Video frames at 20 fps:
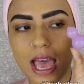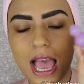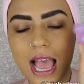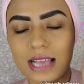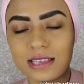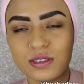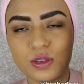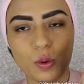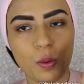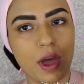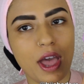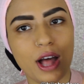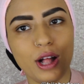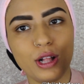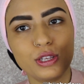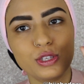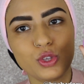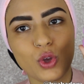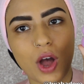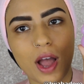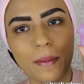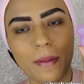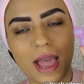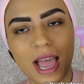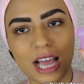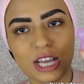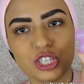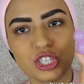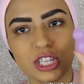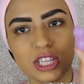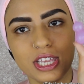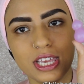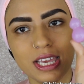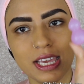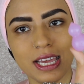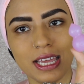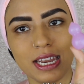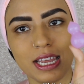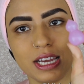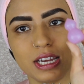as well, so I'm actually
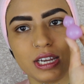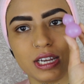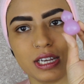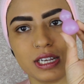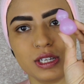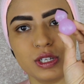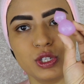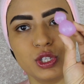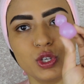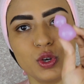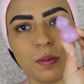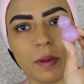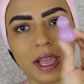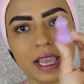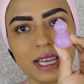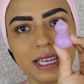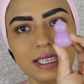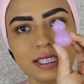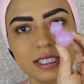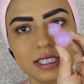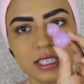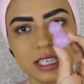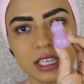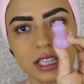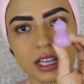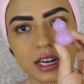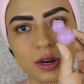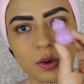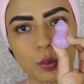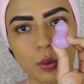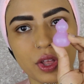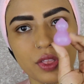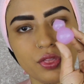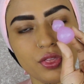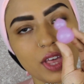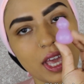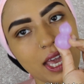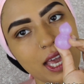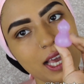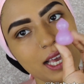gonna do my concealer
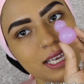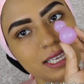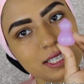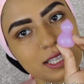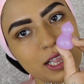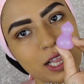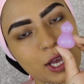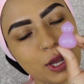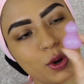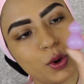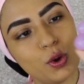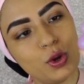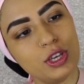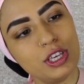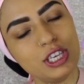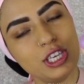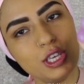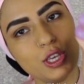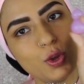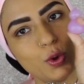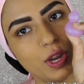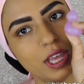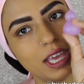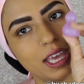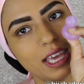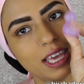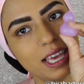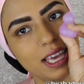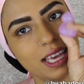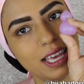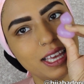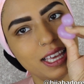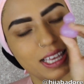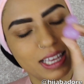with this little cutie.